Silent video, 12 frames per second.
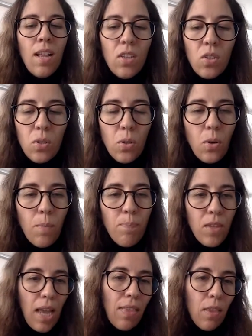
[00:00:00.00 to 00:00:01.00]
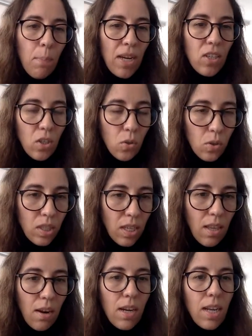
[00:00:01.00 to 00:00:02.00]
So, and the patient you see
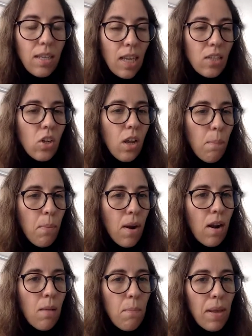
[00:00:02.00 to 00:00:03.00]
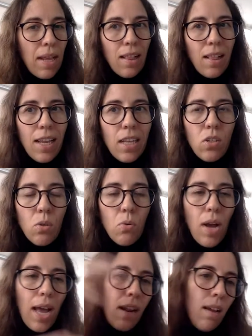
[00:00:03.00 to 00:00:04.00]
there is actually a Paralympic athlete who
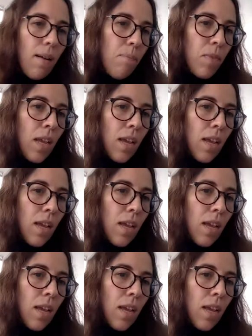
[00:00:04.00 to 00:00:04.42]
had a